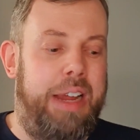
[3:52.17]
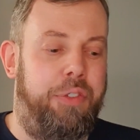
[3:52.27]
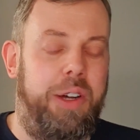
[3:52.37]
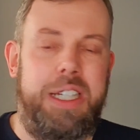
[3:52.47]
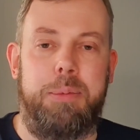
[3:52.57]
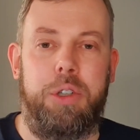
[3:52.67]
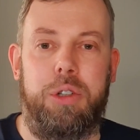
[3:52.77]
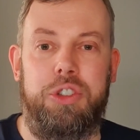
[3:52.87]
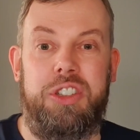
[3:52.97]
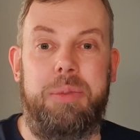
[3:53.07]
if I come
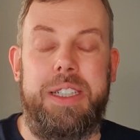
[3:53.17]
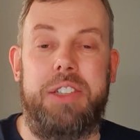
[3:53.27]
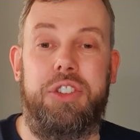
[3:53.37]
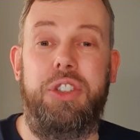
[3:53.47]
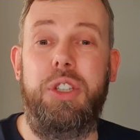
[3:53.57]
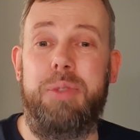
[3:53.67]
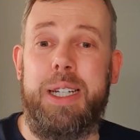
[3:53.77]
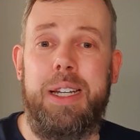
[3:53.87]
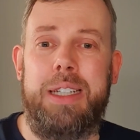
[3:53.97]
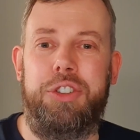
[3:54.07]
across something that's a new
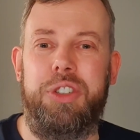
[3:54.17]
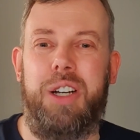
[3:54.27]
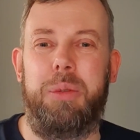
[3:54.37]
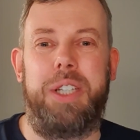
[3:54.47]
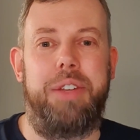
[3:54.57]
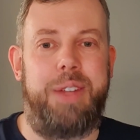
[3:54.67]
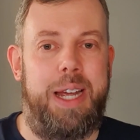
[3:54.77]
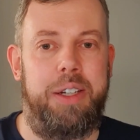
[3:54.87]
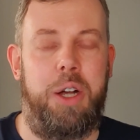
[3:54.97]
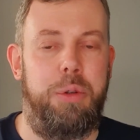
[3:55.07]
regulation, I would give
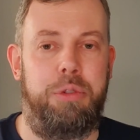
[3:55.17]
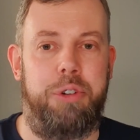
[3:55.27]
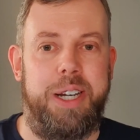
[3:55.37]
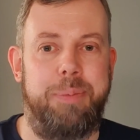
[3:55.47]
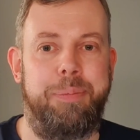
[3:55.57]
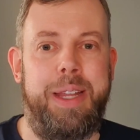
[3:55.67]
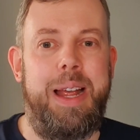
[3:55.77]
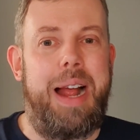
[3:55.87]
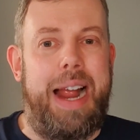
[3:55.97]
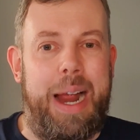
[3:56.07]
that a code 3.
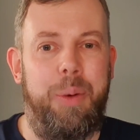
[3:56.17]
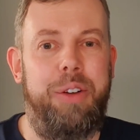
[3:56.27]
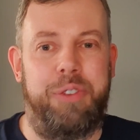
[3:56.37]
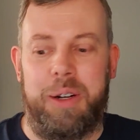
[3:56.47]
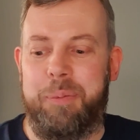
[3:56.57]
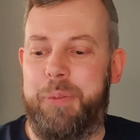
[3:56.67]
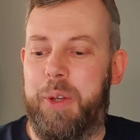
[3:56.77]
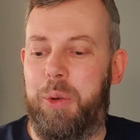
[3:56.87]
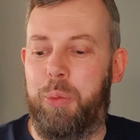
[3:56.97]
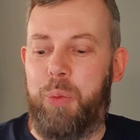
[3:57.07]
However,
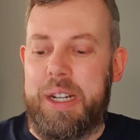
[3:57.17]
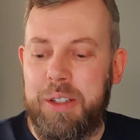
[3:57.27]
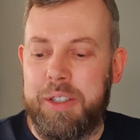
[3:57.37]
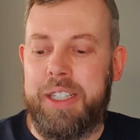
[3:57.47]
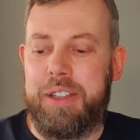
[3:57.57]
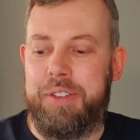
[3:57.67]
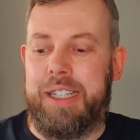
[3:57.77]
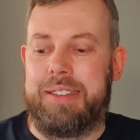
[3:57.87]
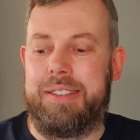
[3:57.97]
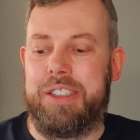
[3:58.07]
when looking at
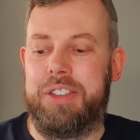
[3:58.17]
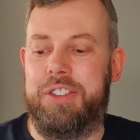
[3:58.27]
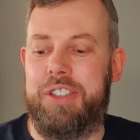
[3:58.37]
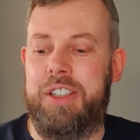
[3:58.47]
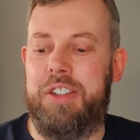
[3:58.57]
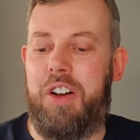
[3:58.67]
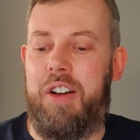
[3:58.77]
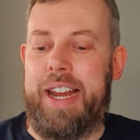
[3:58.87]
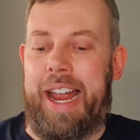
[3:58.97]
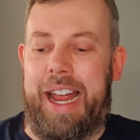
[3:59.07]
this, the concern that
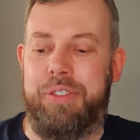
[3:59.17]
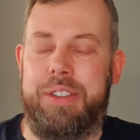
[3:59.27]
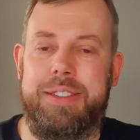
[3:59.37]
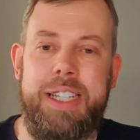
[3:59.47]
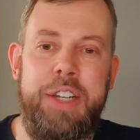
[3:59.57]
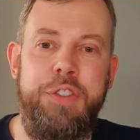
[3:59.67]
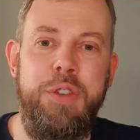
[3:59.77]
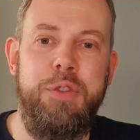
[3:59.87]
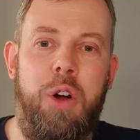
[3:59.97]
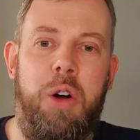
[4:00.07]
I have is that if
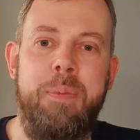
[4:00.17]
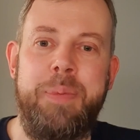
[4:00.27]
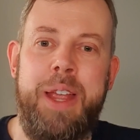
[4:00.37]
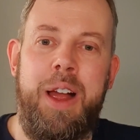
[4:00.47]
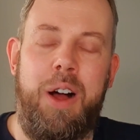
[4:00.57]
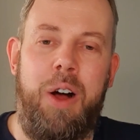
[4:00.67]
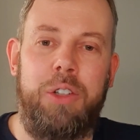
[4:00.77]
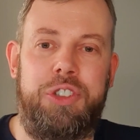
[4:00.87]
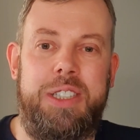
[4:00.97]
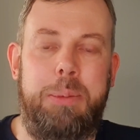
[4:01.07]
got
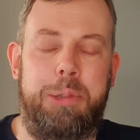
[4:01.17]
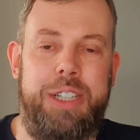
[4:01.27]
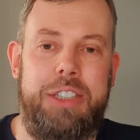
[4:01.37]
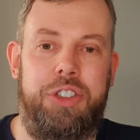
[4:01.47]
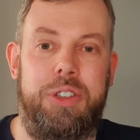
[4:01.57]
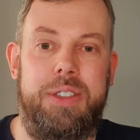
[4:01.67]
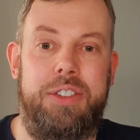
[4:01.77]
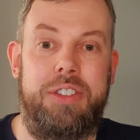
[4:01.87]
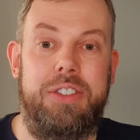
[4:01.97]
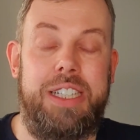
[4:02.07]
RCD protection
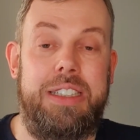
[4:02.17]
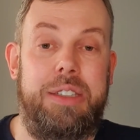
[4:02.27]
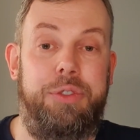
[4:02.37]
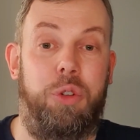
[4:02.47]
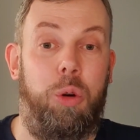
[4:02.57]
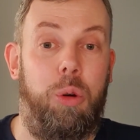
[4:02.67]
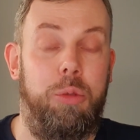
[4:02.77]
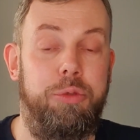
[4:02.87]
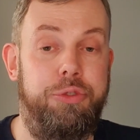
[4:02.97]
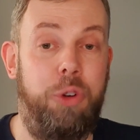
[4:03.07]
that's intended
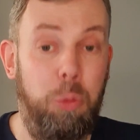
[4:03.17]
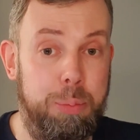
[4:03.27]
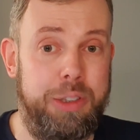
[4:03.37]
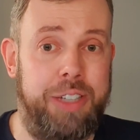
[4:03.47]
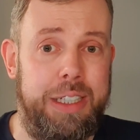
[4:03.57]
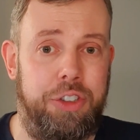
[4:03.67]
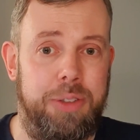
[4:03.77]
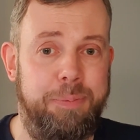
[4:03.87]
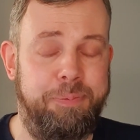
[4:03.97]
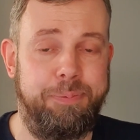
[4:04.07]
for fault
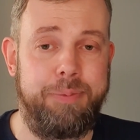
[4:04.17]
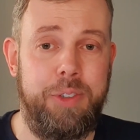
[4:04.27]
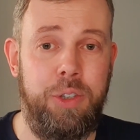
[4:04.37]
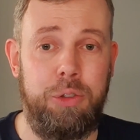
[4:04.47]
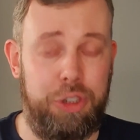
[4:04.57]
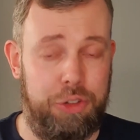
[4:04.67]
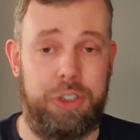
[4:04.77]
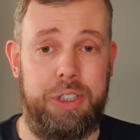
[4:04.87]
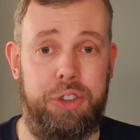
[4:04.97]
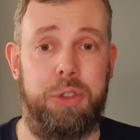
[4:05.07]
protection, not
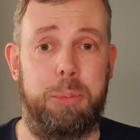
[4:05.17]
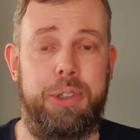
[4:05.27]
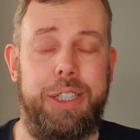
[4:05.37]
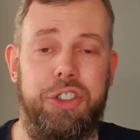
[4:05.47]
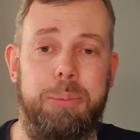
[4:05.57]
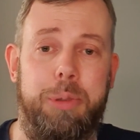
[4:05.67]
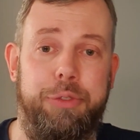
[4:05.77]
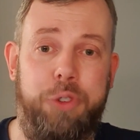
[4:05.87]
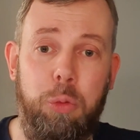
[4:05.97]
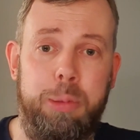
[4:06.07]
just additional protection,
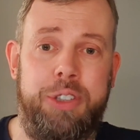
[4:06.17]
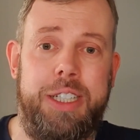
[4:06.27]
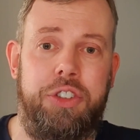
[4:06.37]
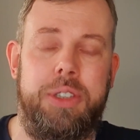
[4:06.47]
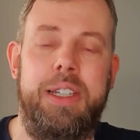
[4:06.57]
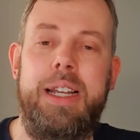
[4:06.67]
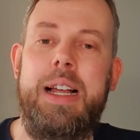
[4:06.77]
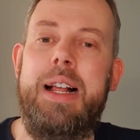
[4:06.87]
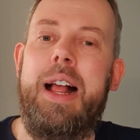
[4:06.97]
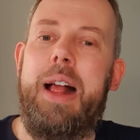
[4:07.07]
but fault protection,
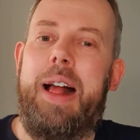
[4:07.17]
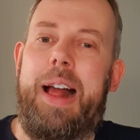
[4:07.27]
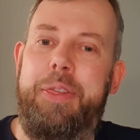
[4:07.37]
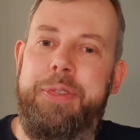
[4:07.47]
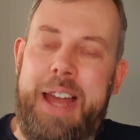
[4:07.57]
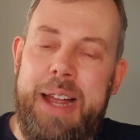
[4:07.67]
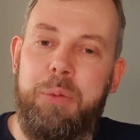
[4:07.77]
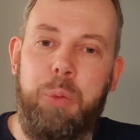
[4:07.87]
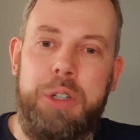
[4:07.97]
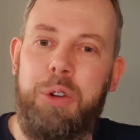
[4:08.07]

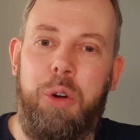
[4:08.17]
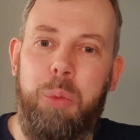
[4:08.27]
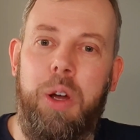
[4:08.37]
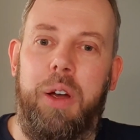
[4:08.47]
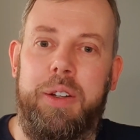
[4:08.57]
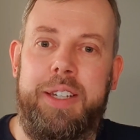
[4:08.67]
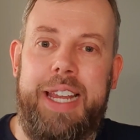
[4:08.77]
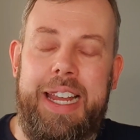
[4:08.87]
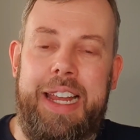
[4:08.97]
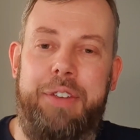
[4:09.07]
that would not
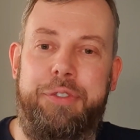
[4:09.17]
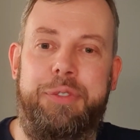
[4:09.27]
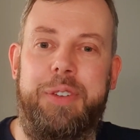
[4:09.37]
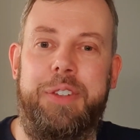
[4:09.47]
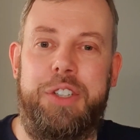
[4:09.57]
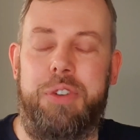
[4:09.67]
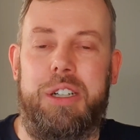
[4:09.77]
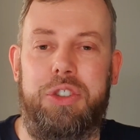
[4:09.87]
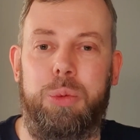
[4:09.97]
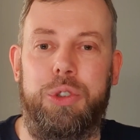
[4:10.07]
work if the
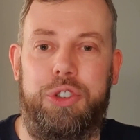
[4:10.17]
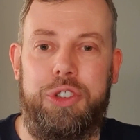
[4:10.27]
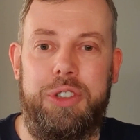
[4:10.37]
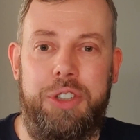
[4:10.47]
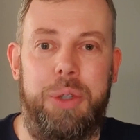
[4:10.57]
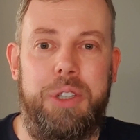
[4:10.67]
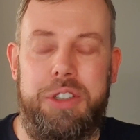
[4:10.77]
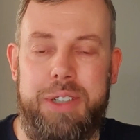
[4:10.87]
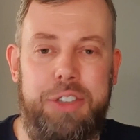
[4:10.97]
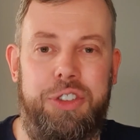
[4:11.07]
device was
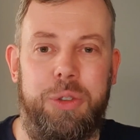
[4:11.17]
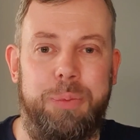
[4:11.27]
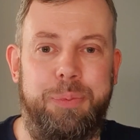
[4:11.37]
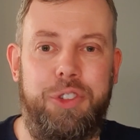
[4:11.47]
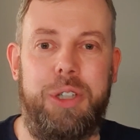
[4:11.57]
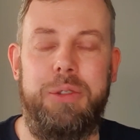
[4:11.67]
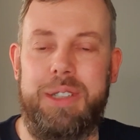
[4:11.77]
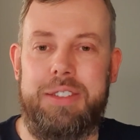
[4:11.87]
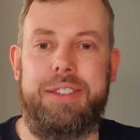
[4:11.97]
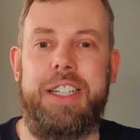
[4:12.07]
unidirectional. So
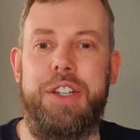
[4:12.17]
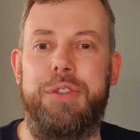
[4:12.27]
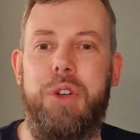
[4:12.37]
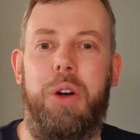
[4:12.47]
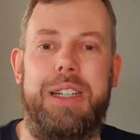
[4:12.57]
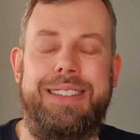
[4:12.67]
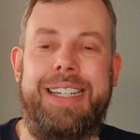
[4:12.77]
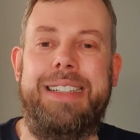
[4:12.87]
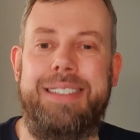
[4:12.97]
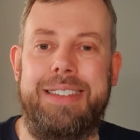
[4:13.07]
let's say you've got a
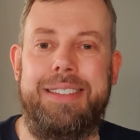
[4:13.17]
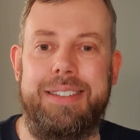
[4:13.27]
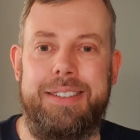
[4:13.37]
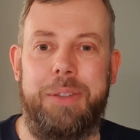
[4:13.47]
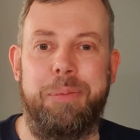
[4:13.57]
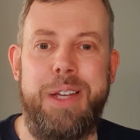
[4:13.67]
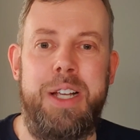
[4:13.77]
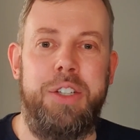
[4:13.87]
TT system,